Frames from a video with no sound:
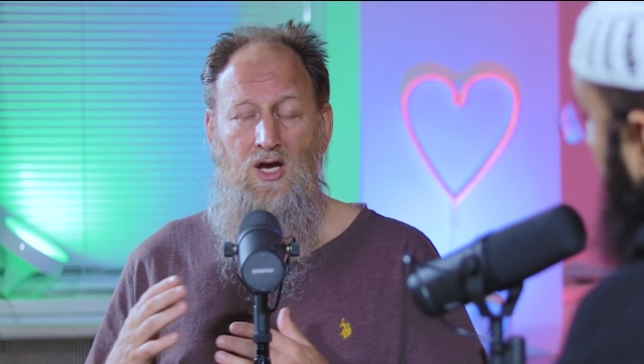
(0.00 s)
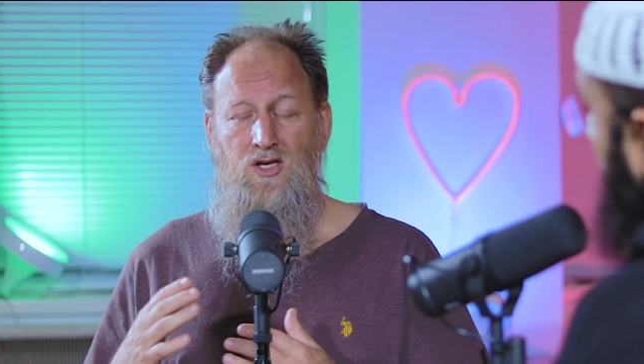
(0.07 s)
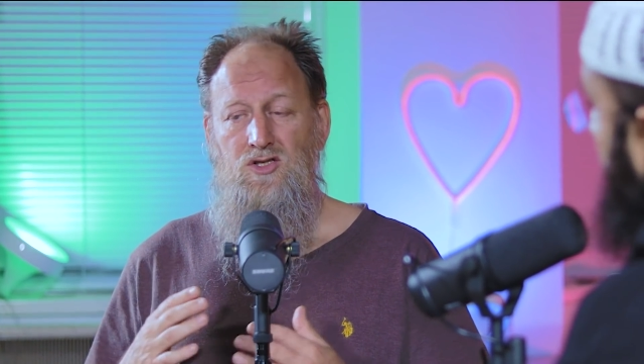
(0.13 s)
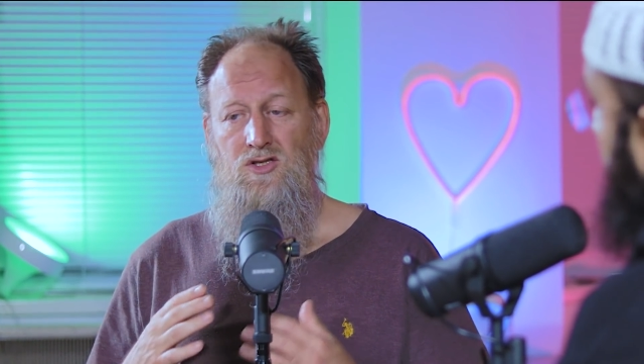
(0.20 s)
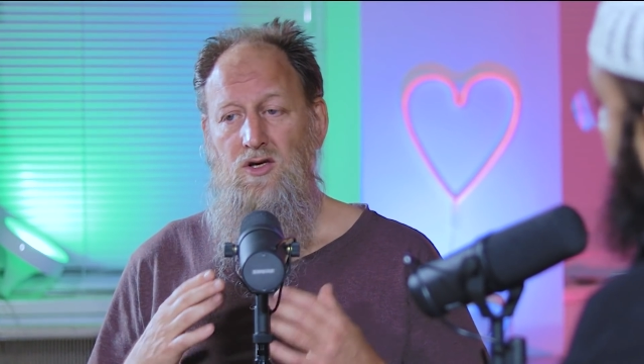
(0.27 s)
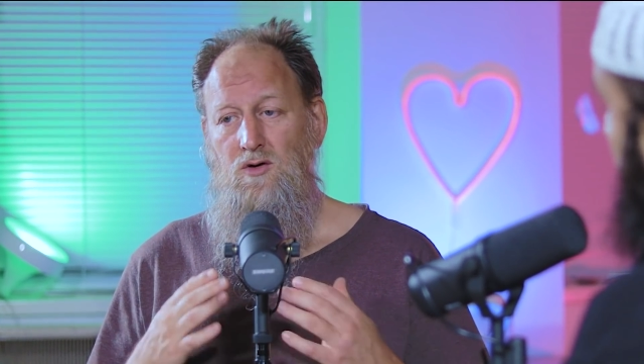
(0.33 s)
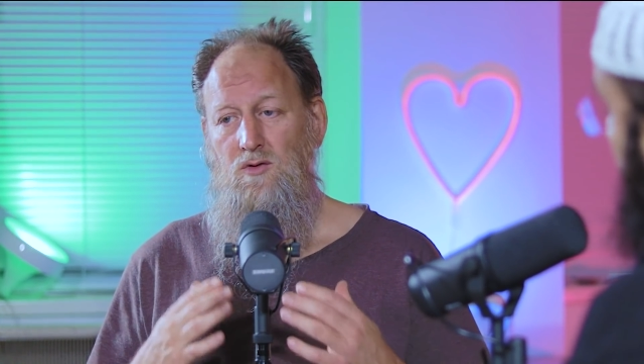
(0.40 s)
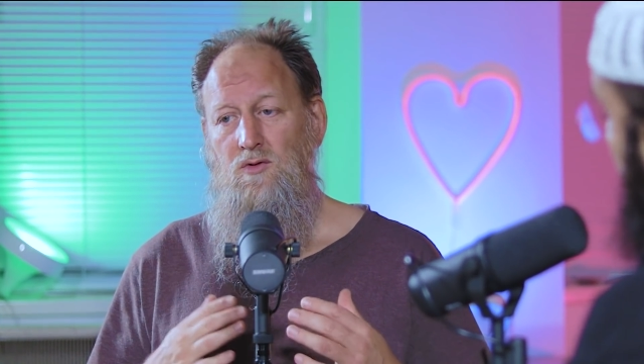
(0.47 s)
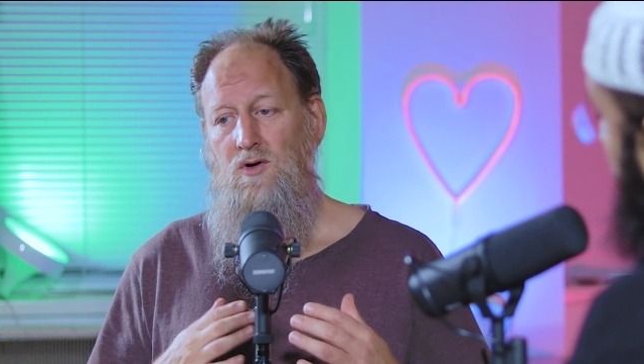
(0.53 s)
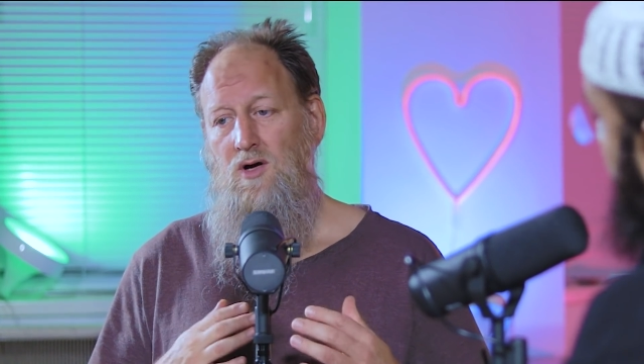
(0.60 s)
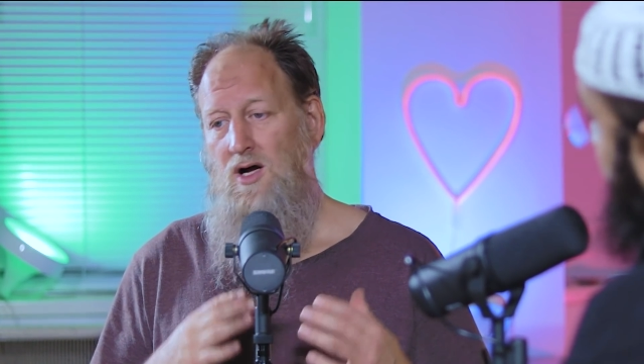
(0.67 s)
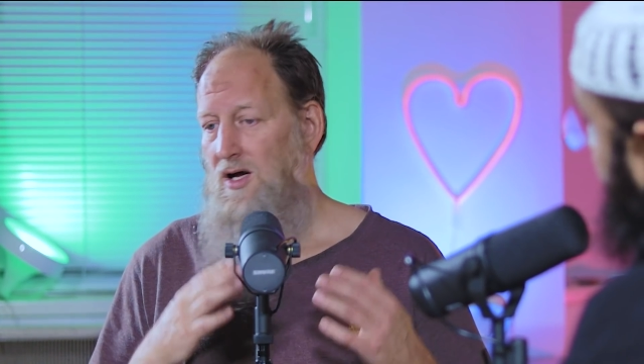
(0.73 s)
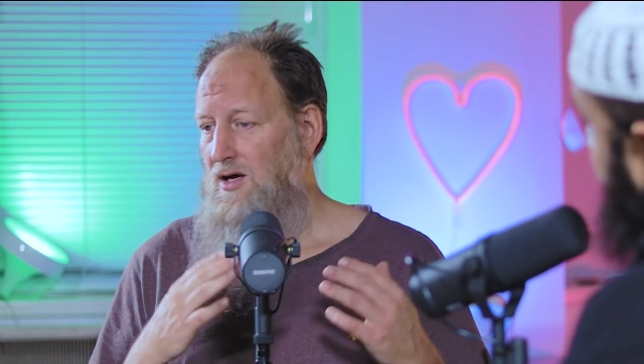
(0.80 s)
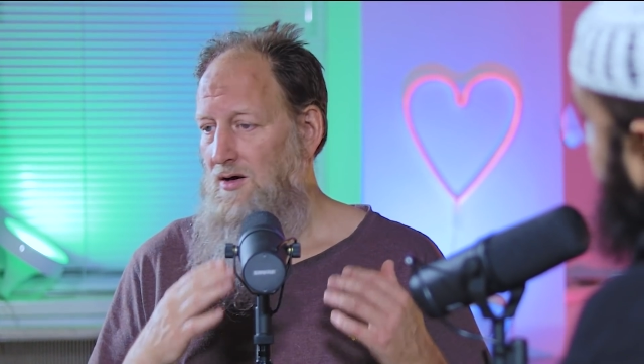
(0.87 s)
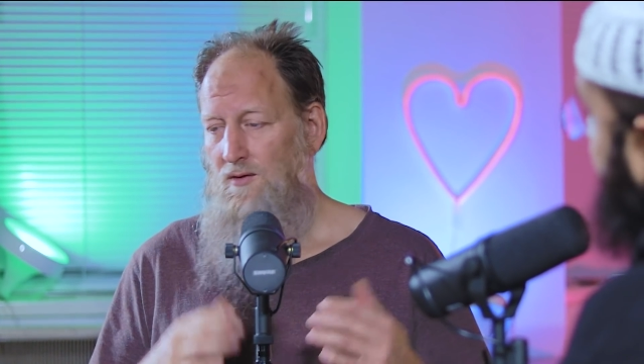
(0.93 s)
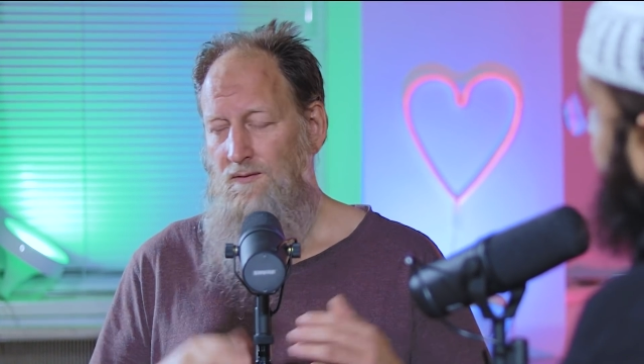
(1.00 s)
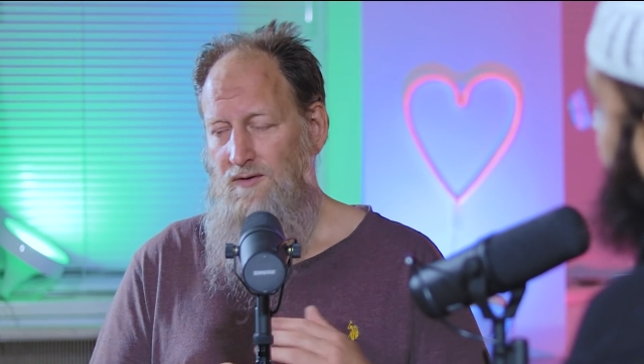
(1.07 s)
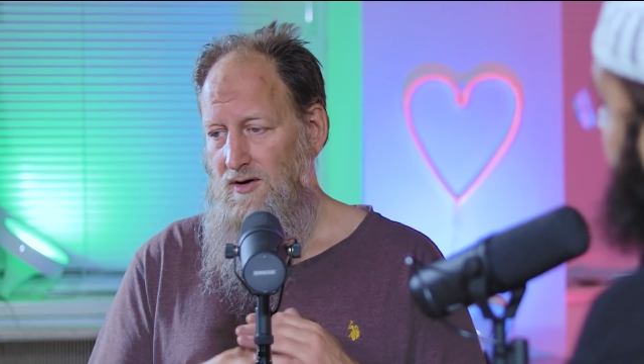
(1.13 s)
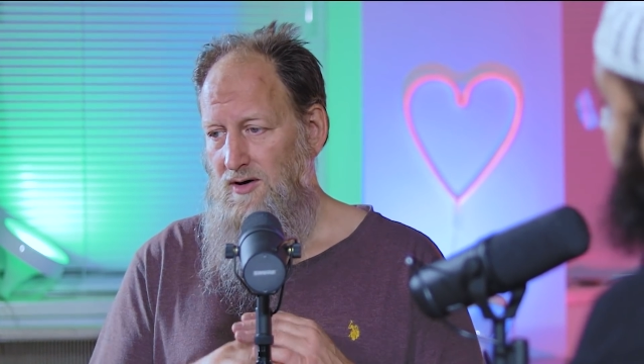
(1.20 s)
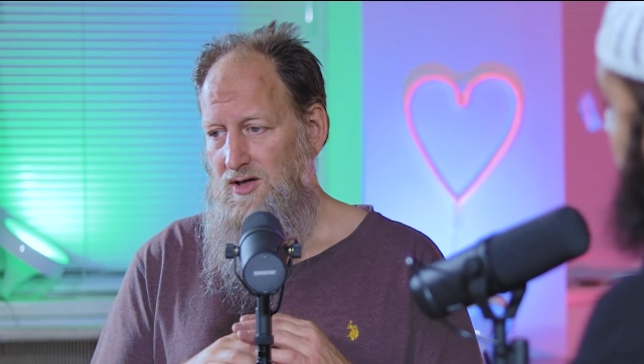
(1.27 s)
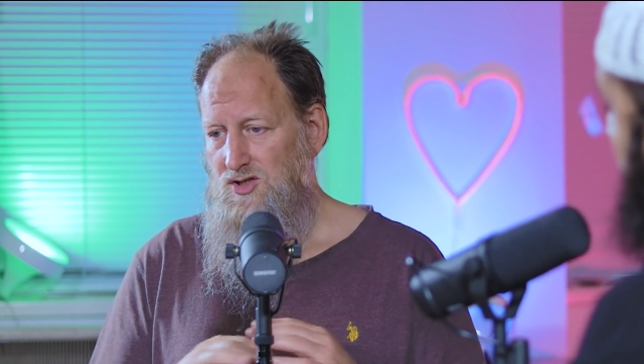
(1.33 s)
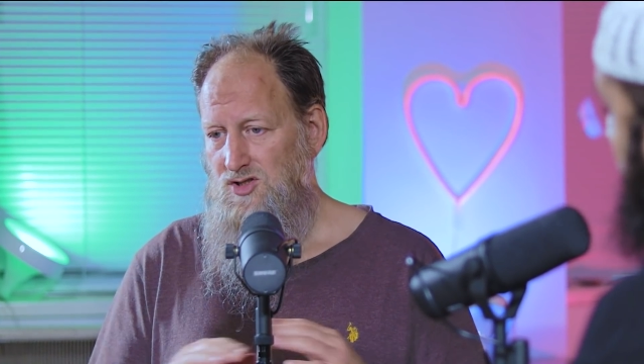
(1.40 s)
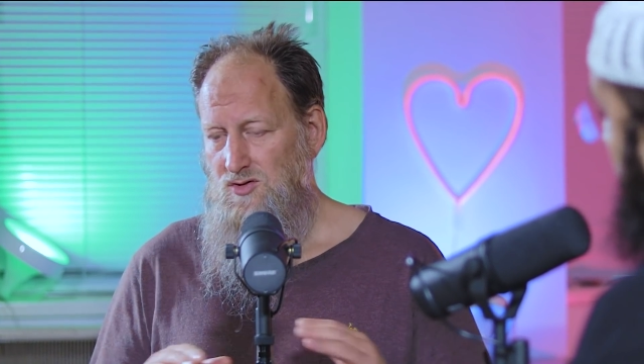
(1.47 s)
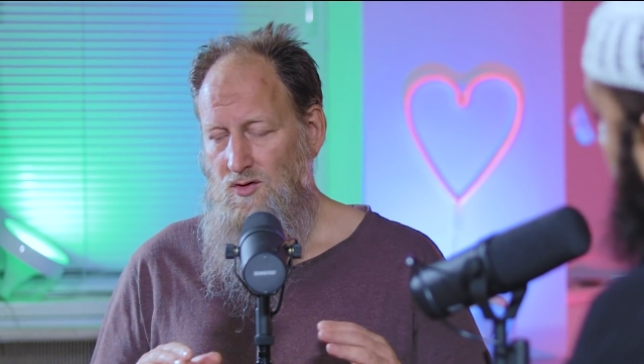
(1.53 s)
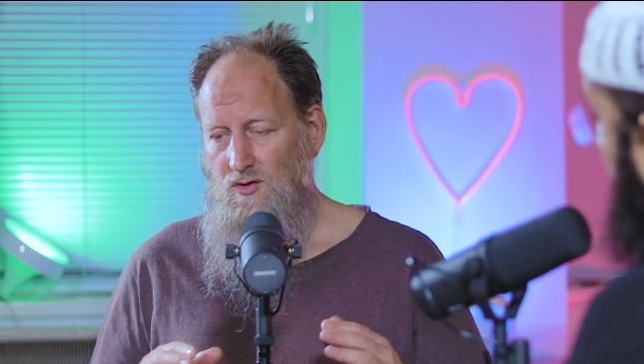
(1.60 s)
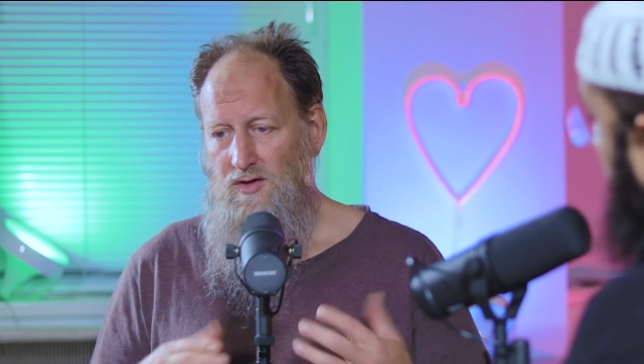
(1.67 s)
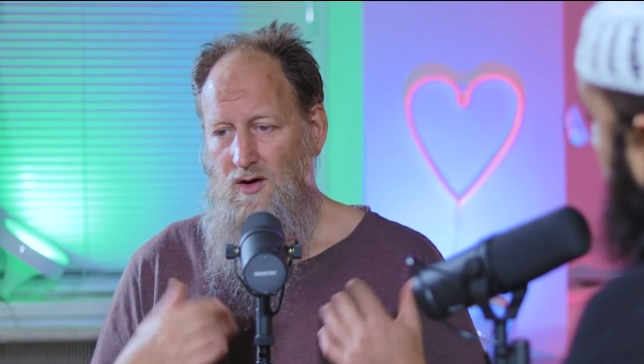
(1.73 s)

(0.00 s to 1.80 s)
100%. So very soon,